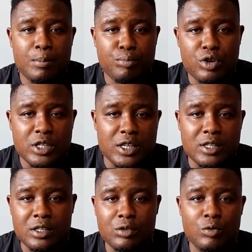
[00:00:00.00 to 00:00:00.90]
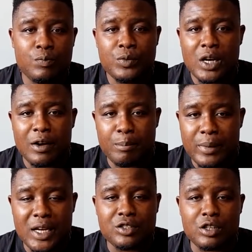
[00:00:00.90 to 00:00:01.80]
Brilliant deal,
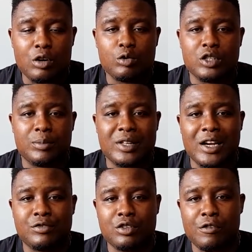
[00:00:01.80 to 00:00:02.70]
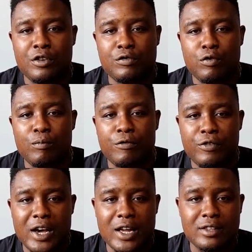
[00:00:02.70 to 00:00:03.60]
amazing concept that have surfaced from
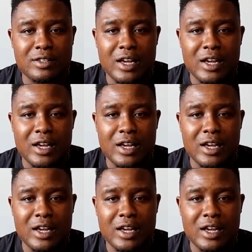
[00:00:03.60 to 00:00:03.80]
fans,